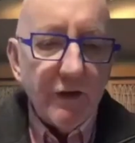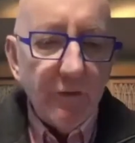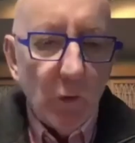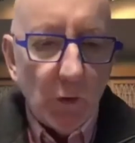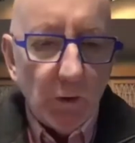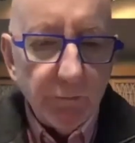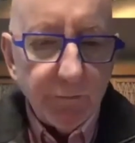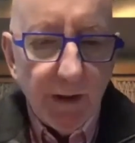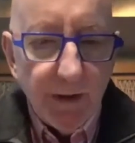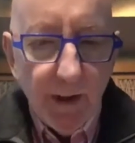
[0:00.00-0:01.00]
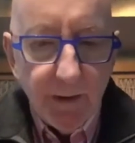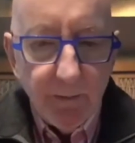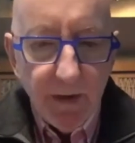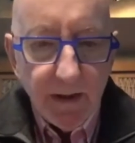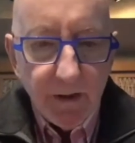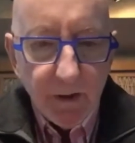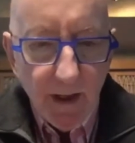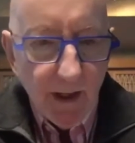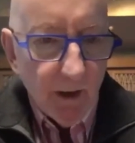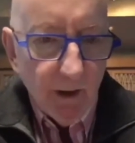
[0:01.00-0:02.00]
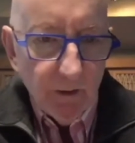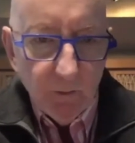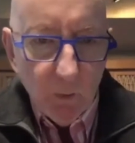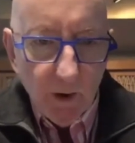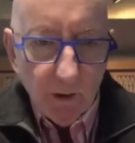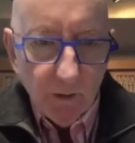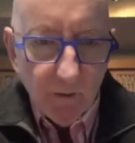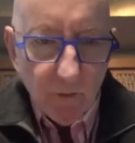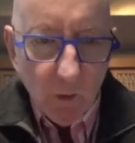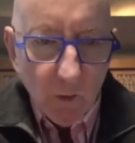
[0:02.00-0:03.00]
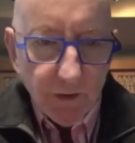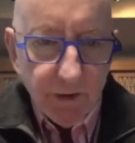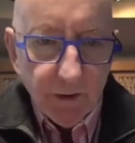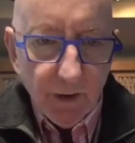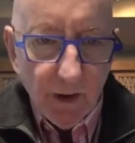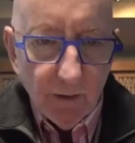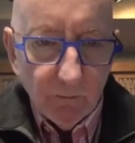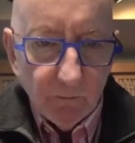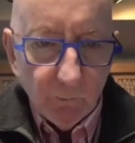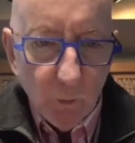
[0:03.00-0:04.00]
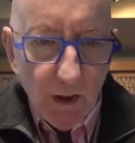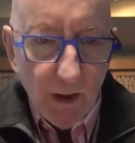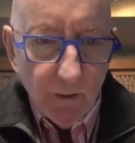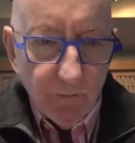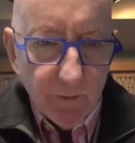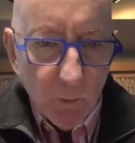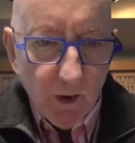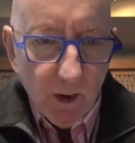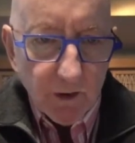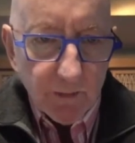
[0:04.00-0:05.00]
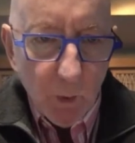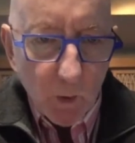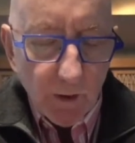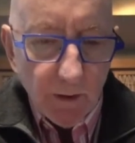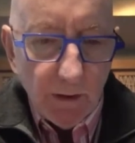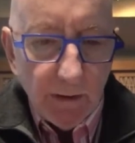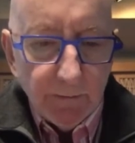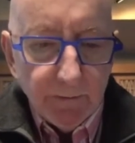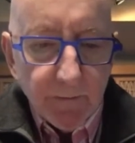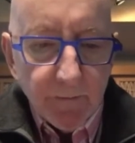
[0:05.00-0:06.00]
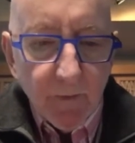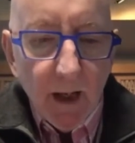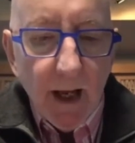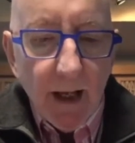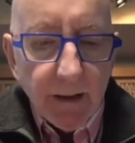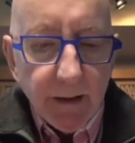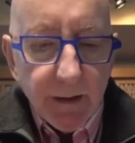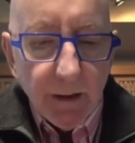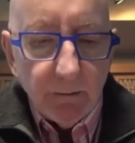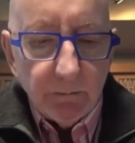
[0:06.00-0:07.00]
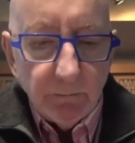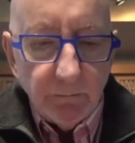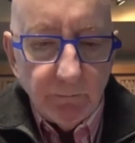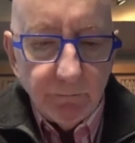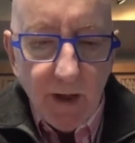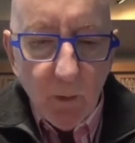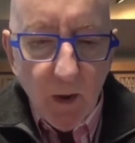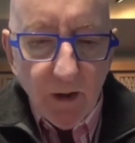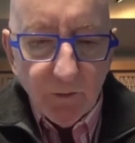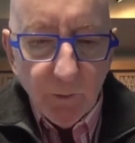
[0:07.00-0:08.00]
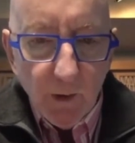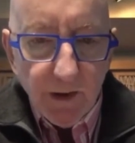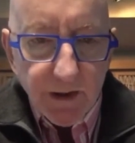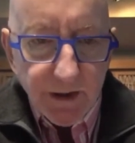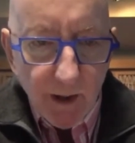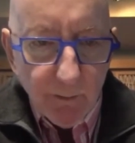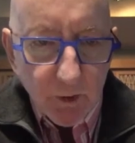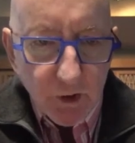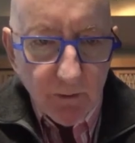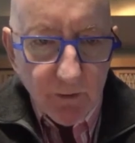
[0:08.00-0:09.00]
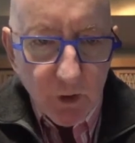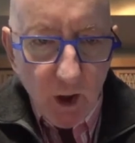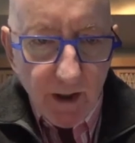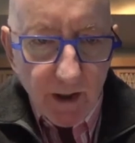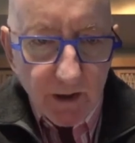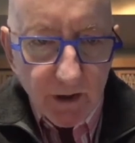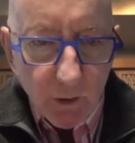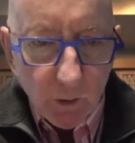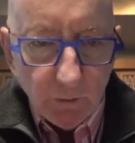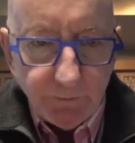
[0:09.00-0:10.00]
all, it led me to England, where, of course, we lived and where I was born. And I went through a discipleship training school